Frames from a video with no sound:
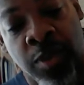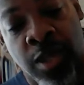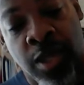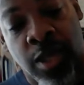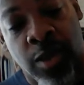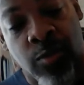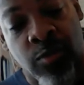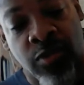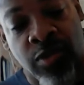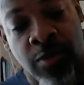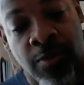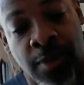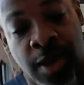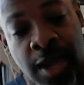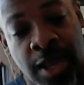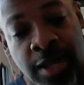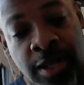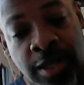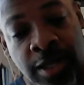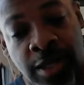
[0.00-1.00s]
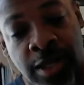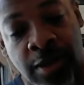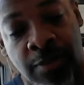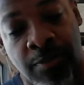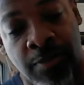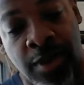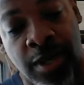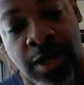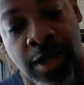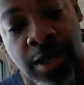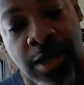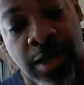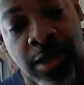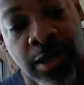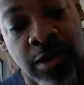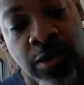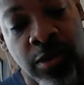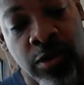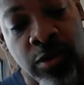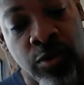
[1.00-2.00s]
He was demanding the immediate
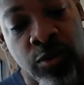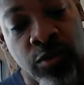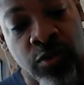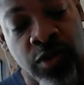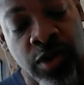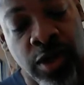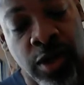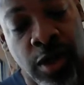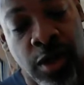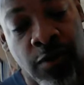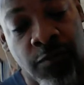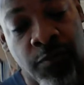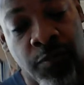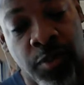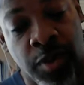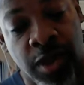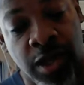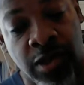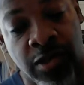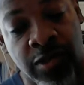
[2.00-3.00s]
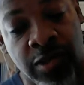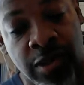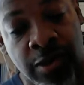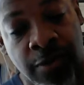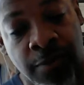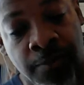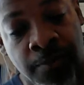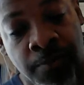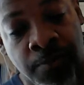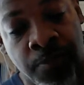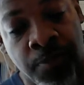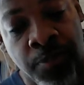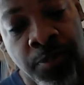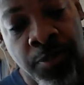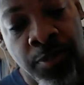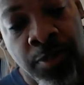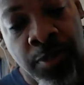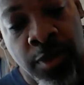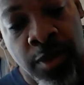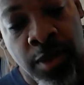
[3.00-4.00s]
conclusion of peace
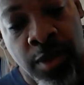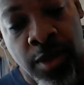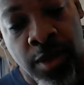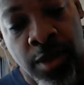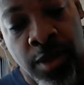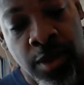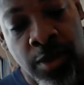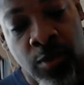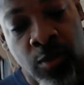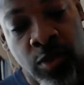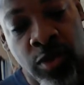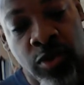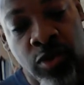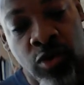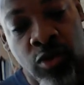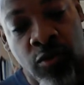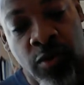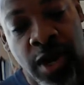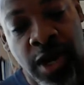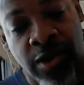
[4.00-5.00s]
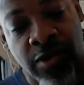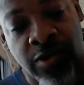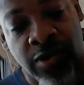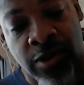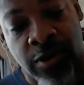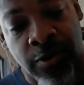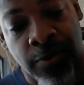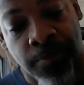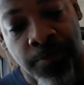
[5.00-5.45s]
with Eurasia.